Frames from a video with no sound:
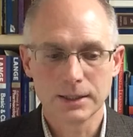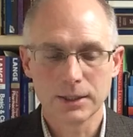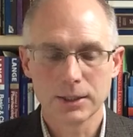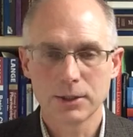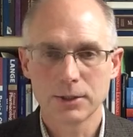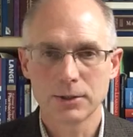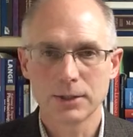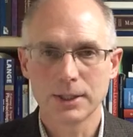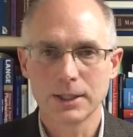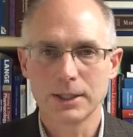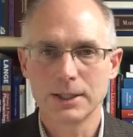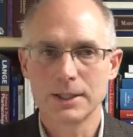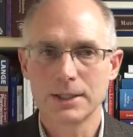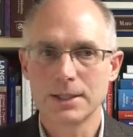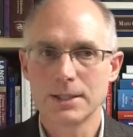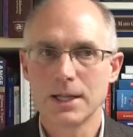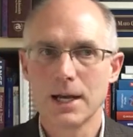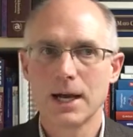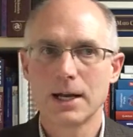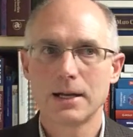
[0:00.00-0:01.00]
currently
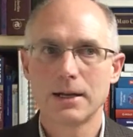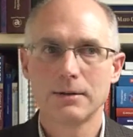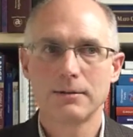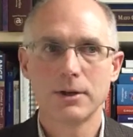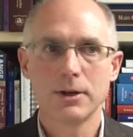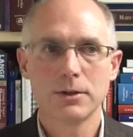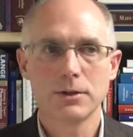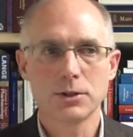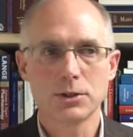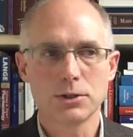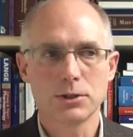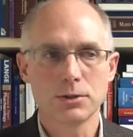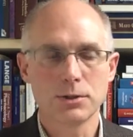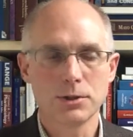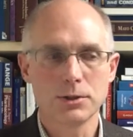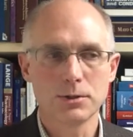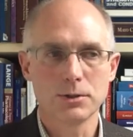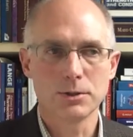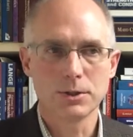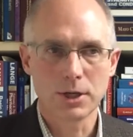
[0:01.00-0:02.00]
does not have health
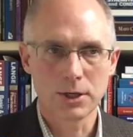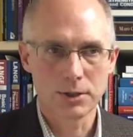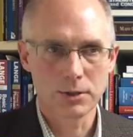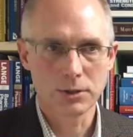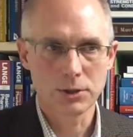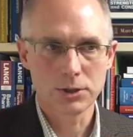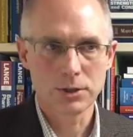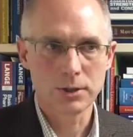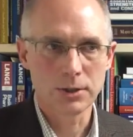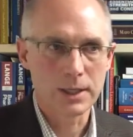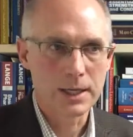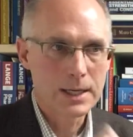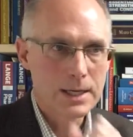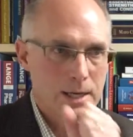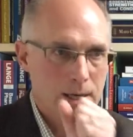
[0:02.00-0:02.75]
insurance or is underinsured.